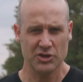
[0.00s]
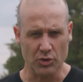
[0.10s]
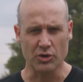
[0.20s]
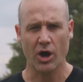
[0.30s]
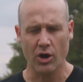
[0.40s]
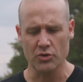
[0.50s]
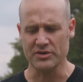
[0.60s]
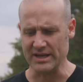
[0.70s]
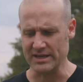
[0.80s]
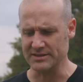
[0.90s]
your
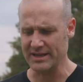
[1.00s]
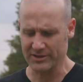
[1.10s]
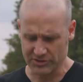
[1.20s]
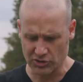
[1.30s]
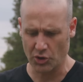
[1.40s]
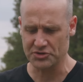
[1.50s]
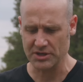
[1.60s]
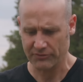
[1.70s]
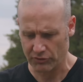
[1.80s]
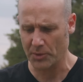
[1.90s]
code is at
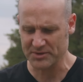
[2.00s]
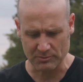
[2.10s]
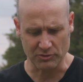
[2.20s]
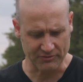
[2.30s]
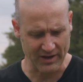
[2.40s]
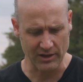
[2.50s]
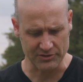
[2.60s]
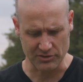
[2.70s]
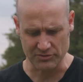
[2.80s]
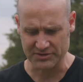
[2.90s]
searching for optimal
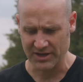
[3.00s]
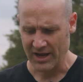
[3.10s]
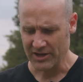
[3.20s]
values,